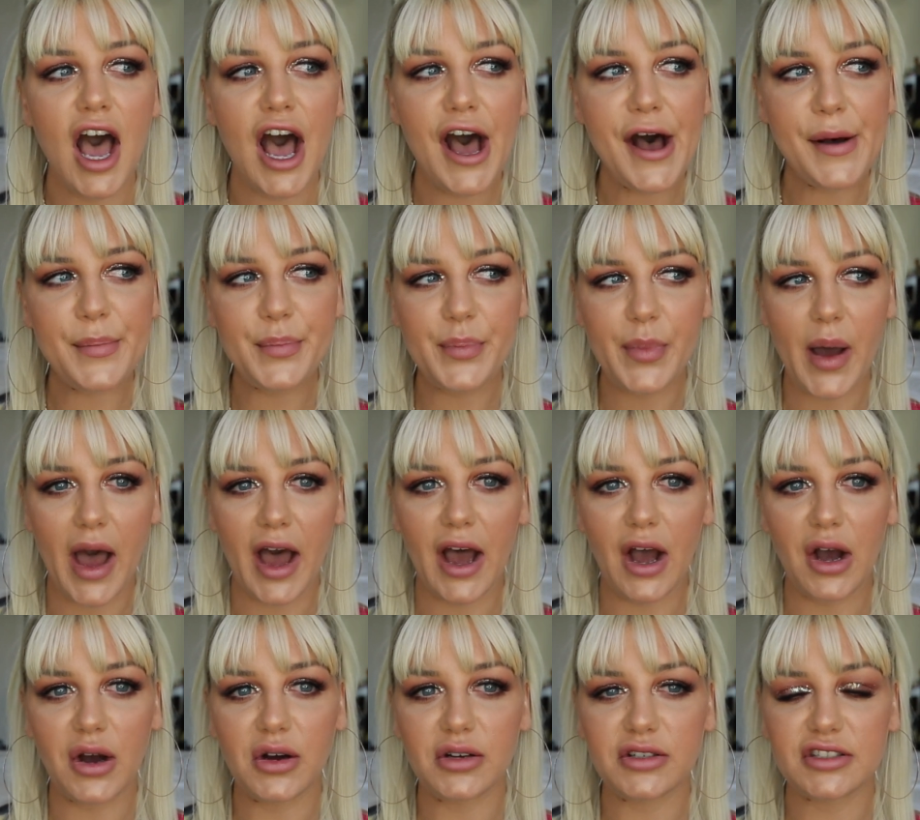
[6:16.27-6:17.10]

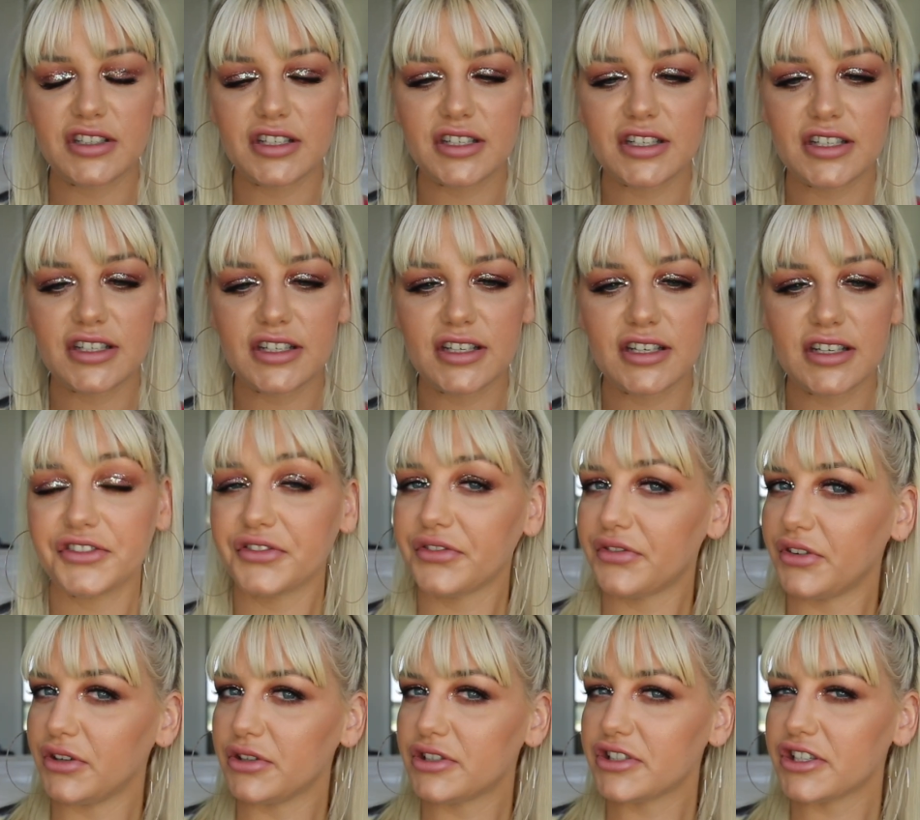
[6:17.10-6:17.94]
about your
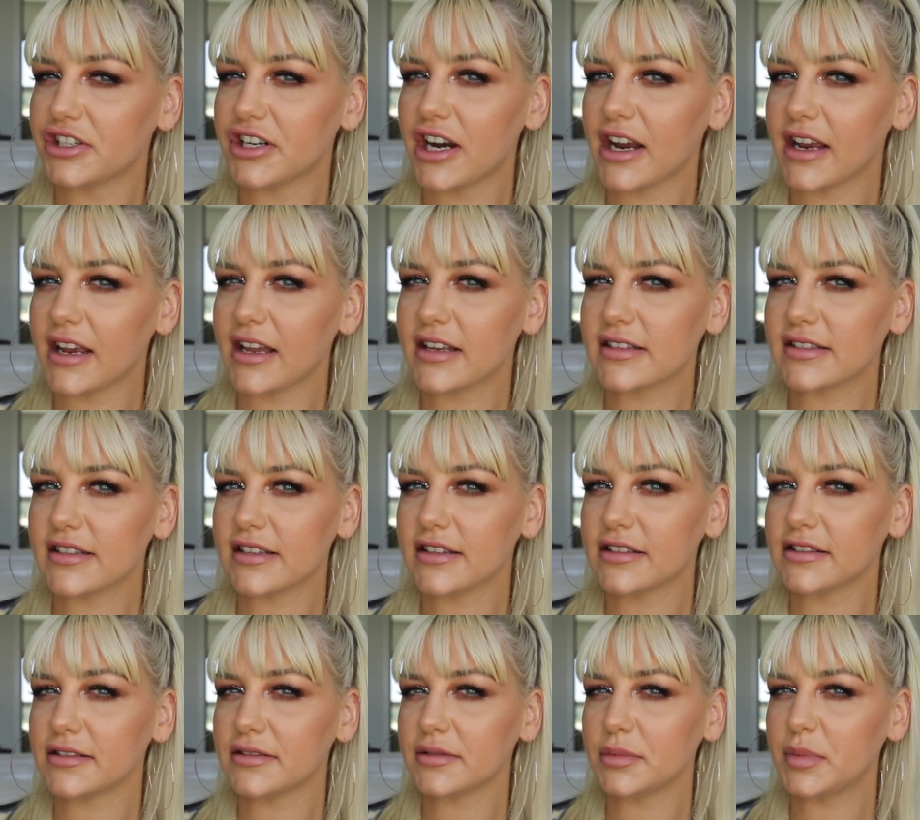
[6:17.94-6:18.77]
future, I guess,
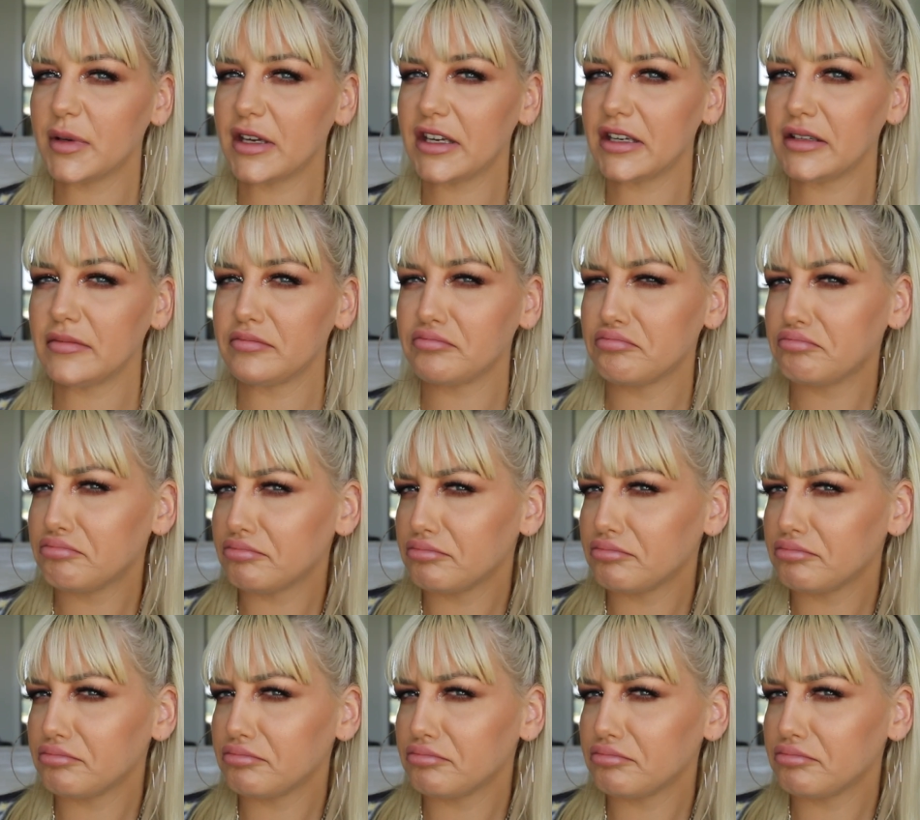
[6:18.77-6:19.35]
a little bit,